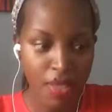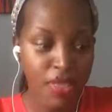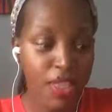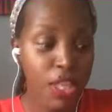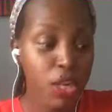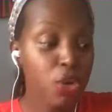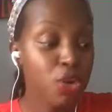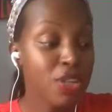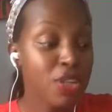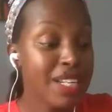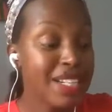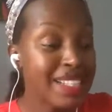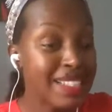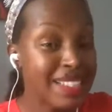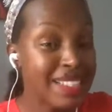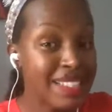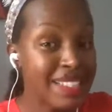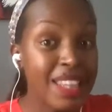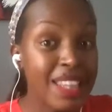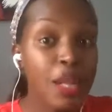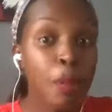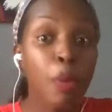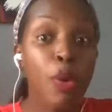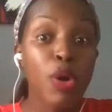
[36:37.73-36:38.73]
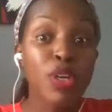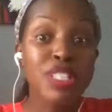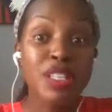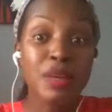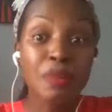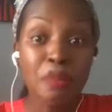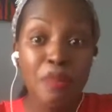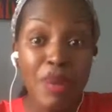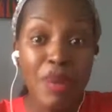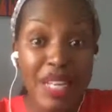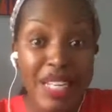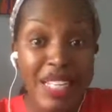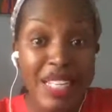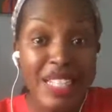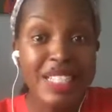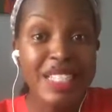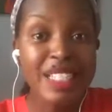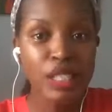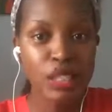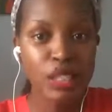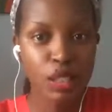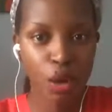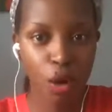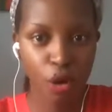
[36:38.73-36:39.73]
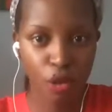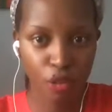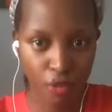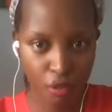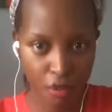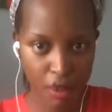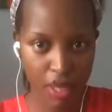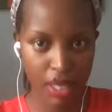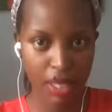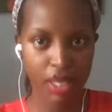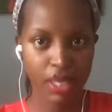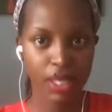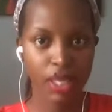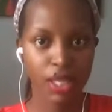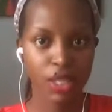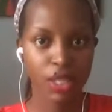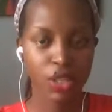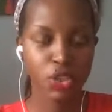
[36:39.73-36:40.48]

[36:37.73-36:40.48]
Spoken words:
They don't understand the possibilities of money.